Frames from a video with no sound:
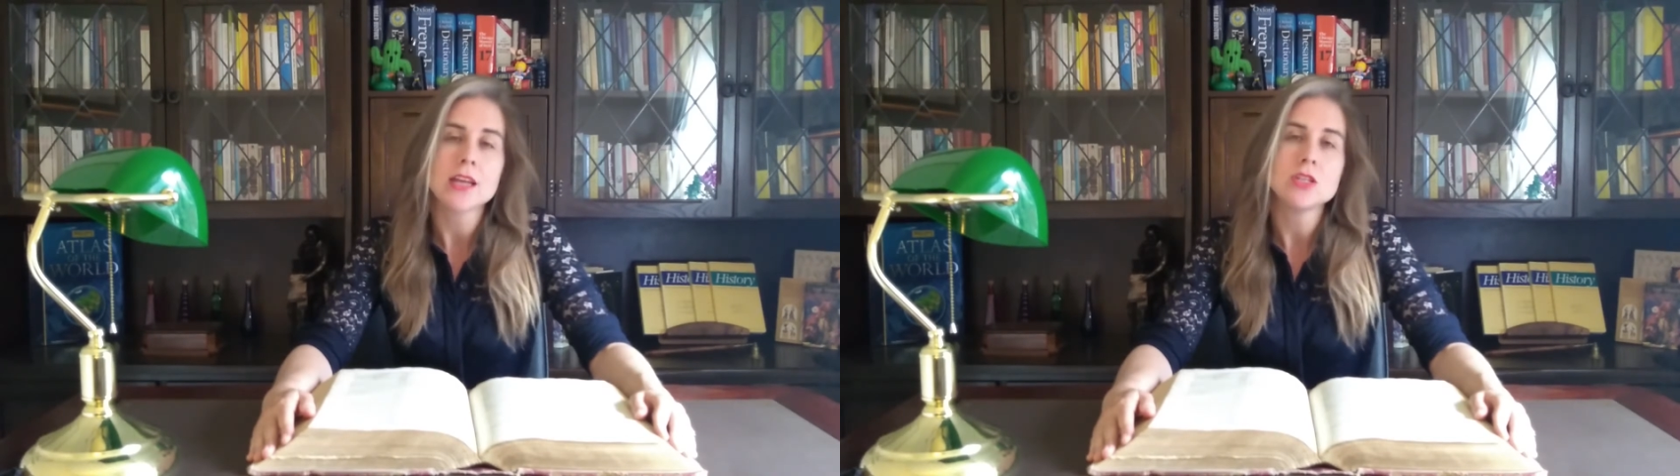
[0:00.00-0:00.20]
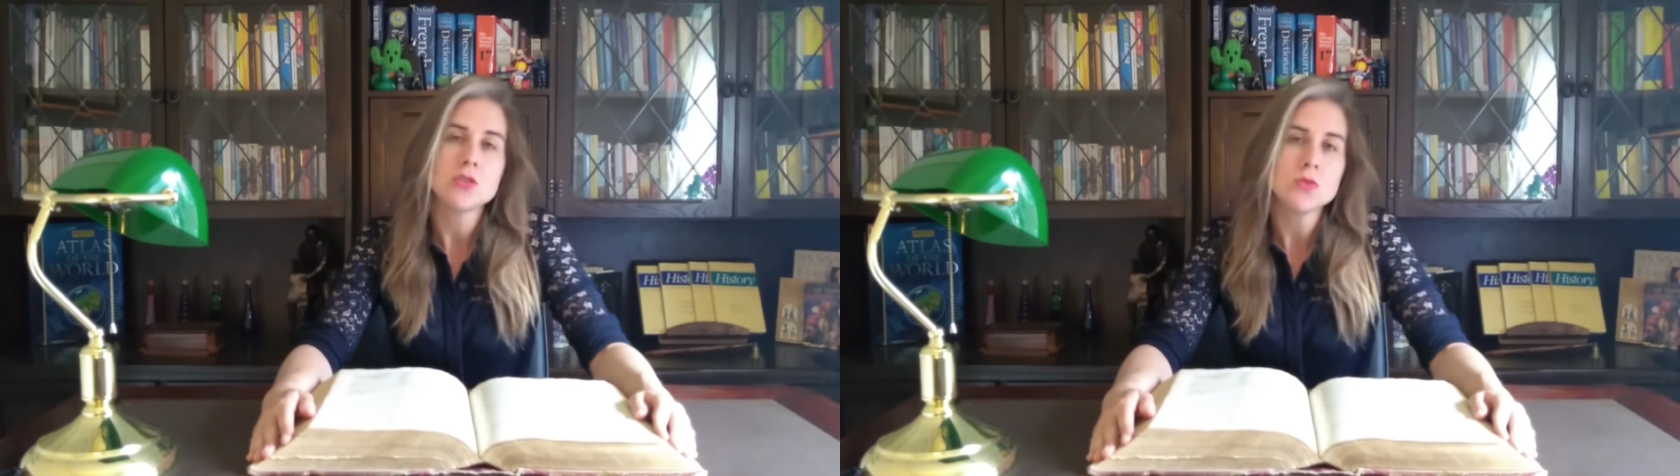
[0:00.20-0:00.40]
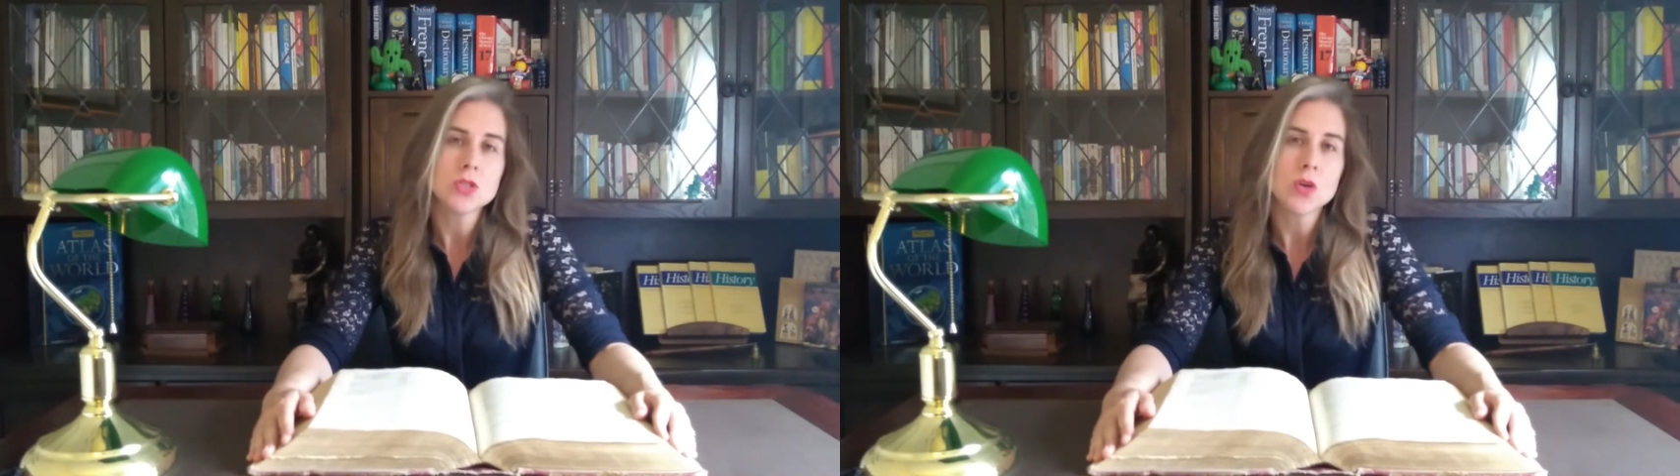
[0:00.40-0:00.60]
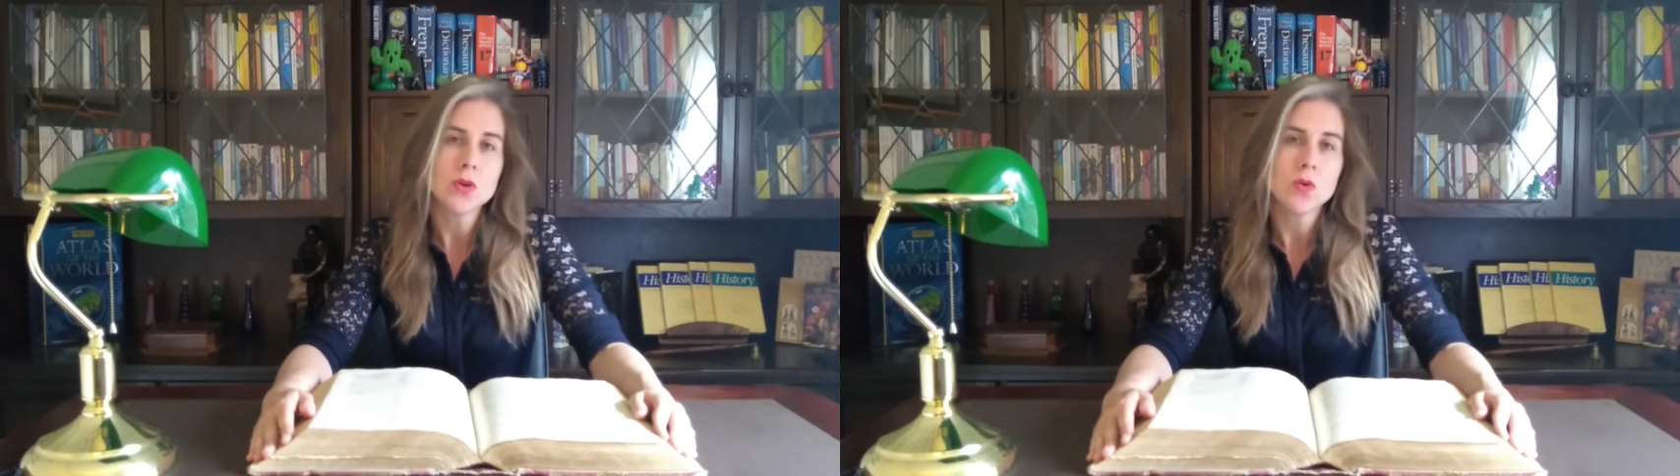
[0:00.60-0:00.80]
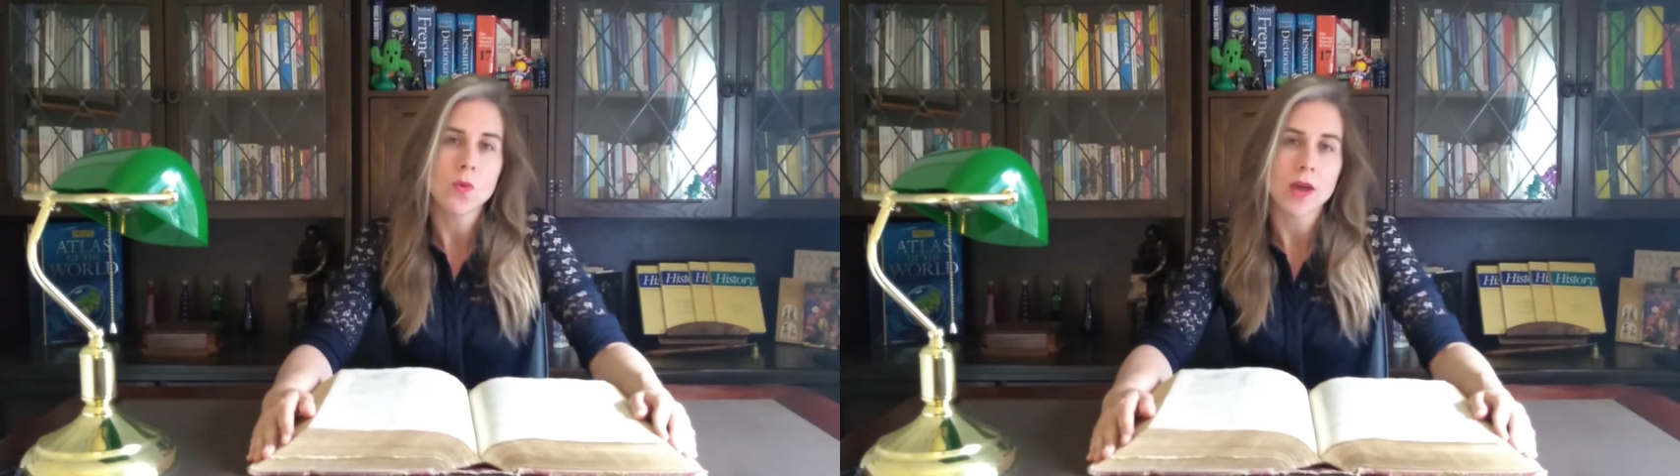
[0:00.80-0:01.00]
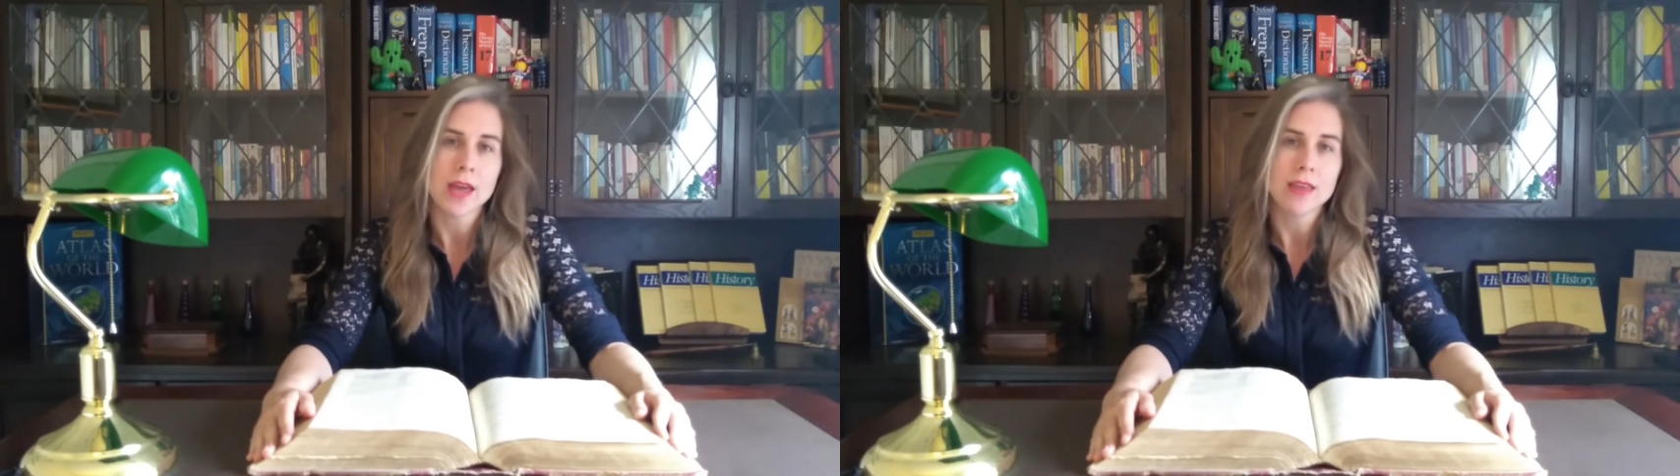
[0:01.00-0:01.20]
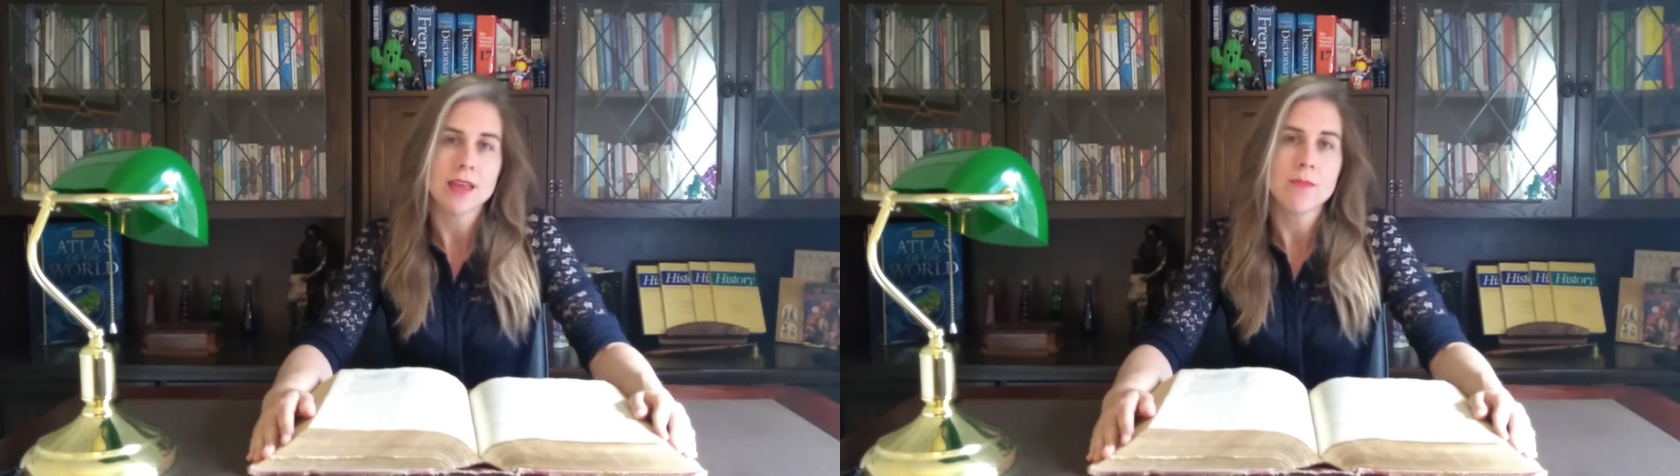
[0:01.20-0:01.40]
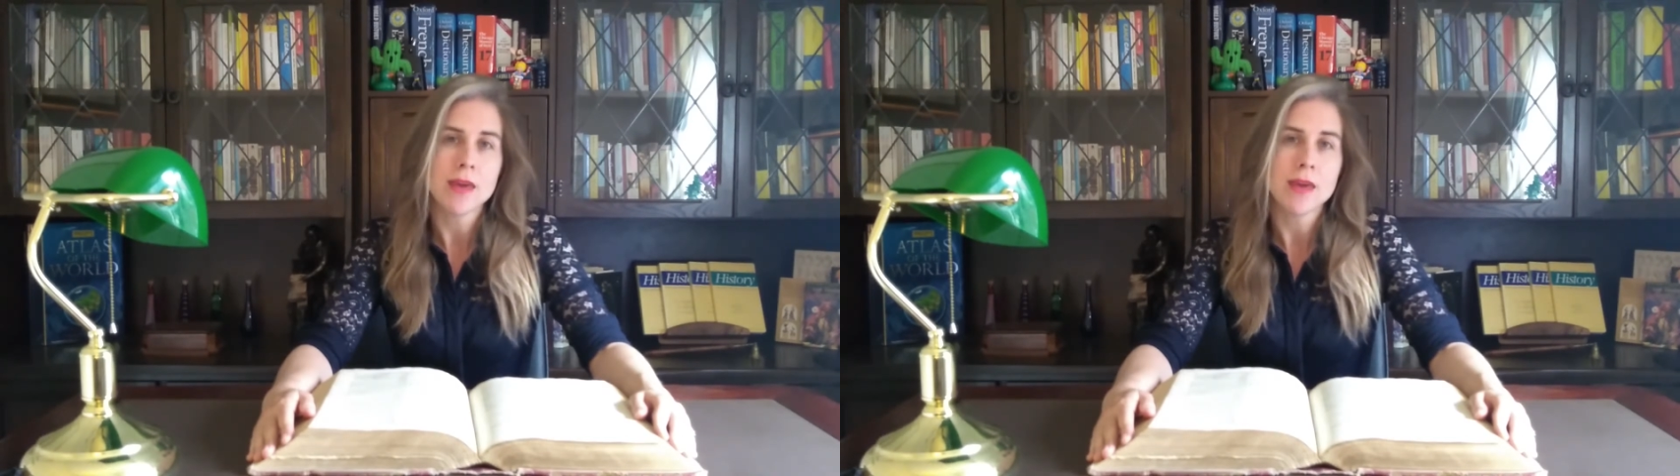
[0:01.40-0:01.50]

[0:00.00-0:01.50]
and do so in a way